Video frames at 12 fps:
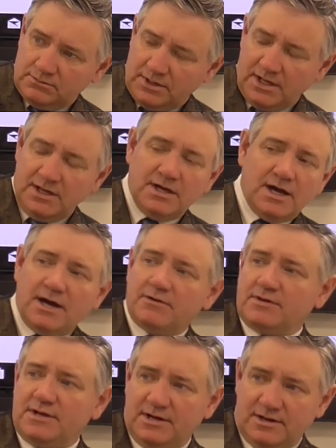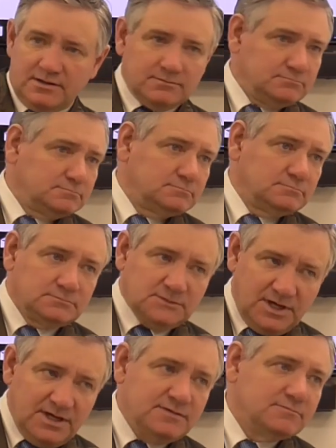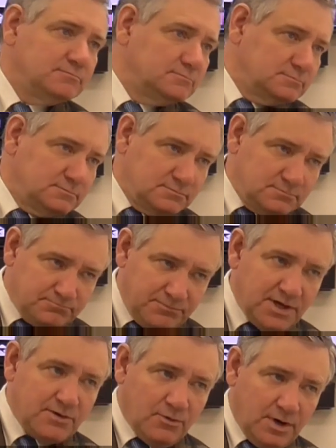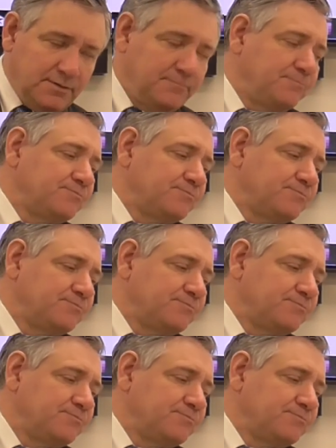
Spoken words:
Okay? I don't care. Okay? Pick one.